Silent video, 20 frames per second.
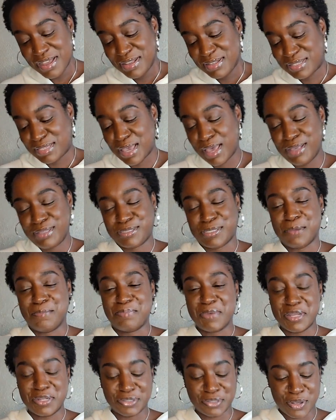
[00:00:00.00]
Six of
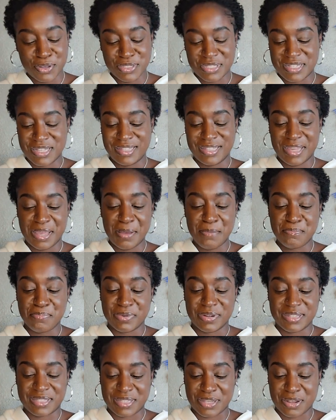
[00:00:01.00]
Pentacles to the
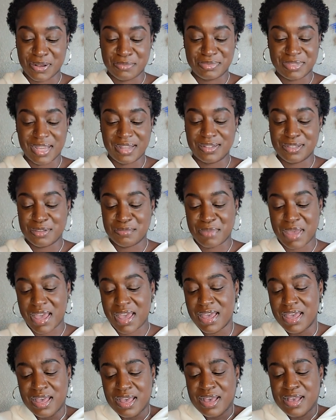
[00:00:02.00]
Empress here. I'm telling you,
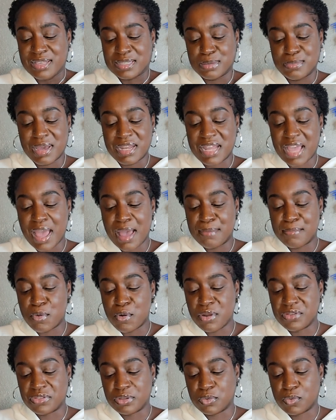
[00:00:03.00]
man. Somebody had
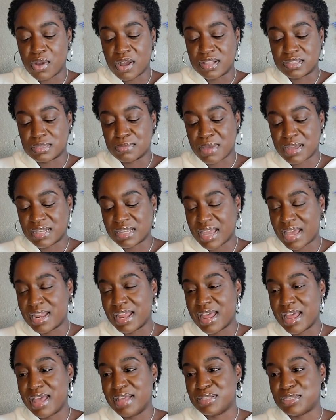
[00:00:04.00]
more than one. Somebody kind
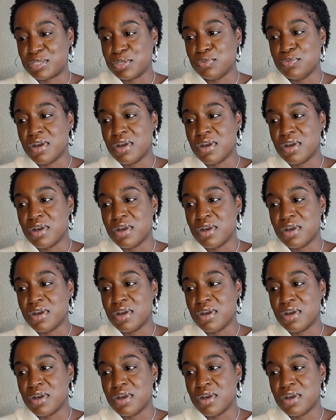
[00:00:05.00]
of had